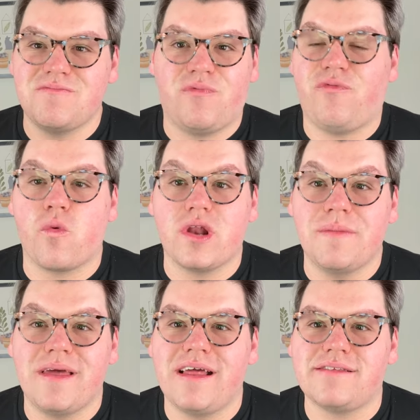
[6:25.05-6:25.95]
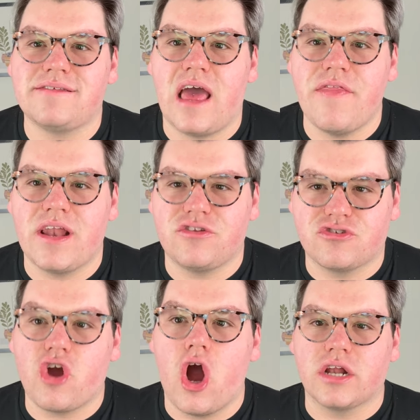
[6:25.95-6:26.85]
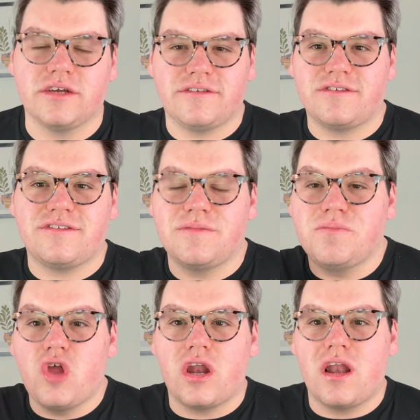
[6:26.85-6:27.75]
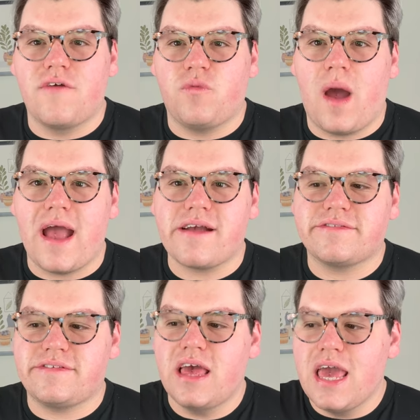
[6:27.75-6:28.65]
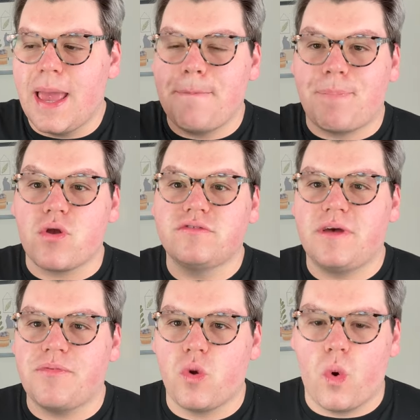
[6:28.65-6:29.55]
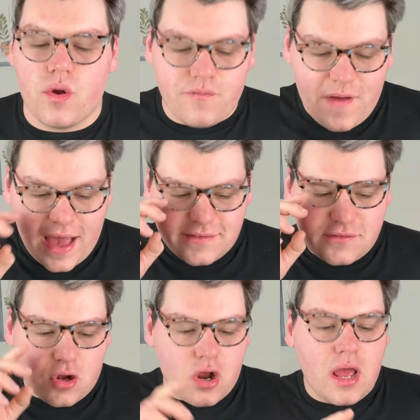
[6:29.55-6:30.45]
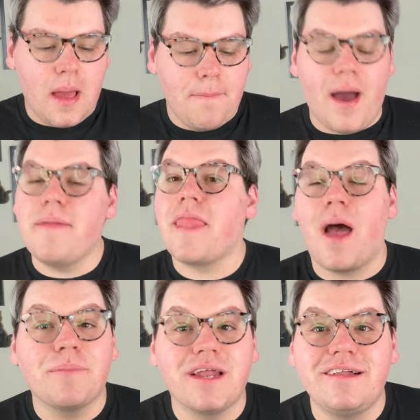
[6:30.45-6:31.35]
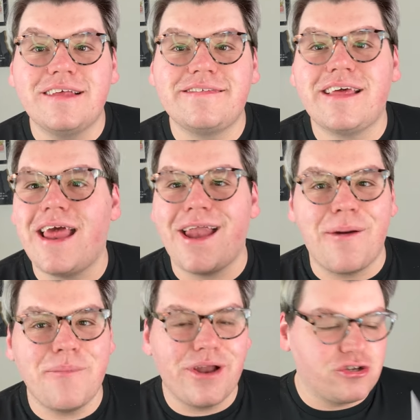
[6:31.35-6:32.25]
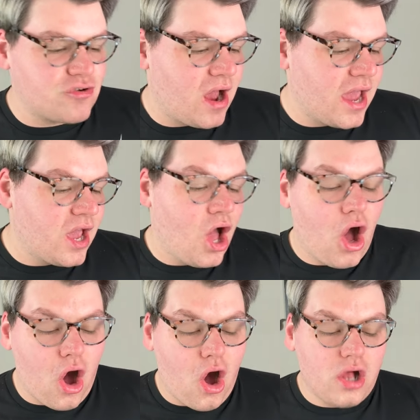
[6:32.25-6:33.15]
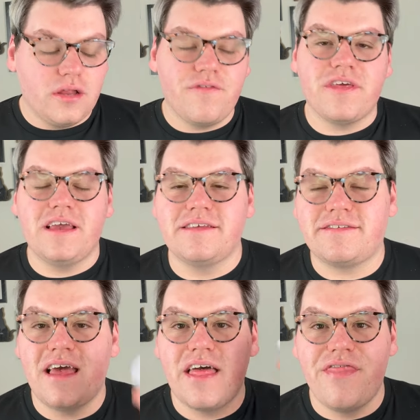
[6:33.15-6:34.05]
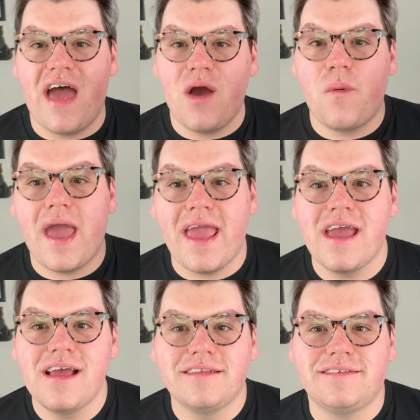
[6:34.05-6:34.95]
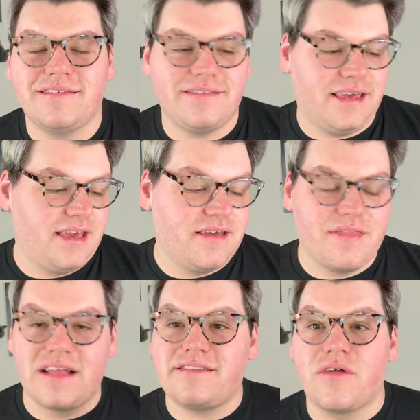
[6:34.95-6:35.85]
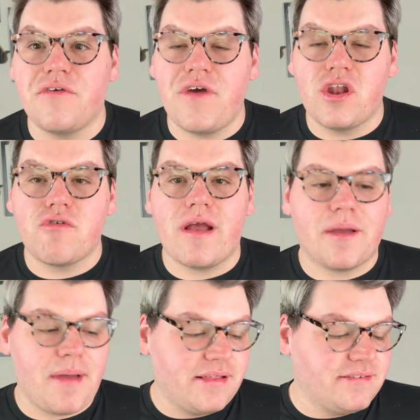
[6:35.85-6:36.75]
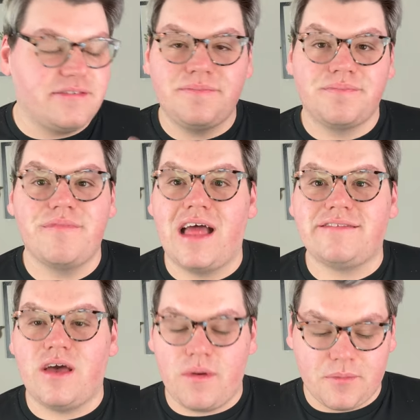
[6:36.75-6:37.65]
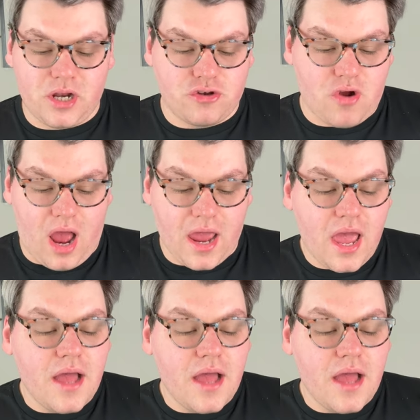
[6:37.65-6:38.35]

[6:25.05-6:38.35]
40 minutes and then it's gone because it's not enough wax. It burns up the oil faster. But I'm going to listen and I'm going to try all of these that way to see. That's how the vendor recommends. That's how I'm going to try.